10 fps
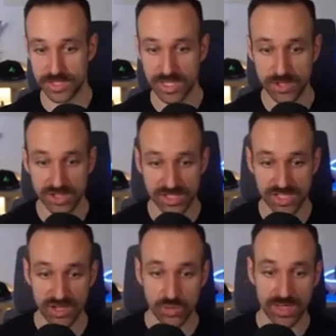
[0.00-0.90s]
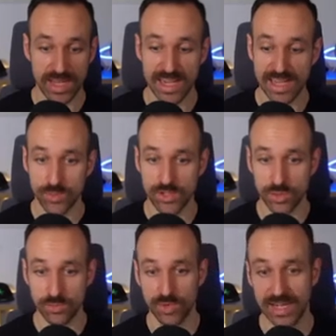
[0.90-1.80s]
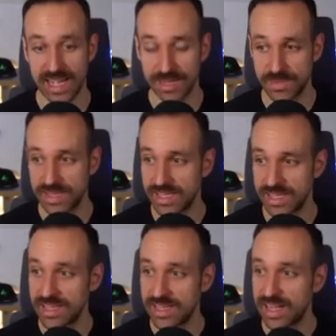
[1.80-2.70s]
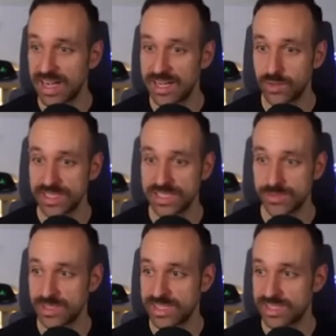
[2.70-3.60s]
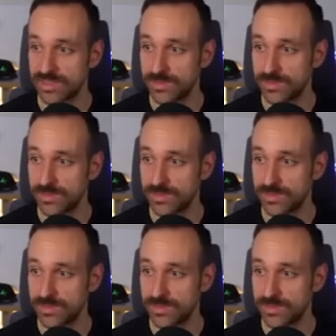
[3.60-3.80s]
So I will just go with I, which will bring up the iOS simulator.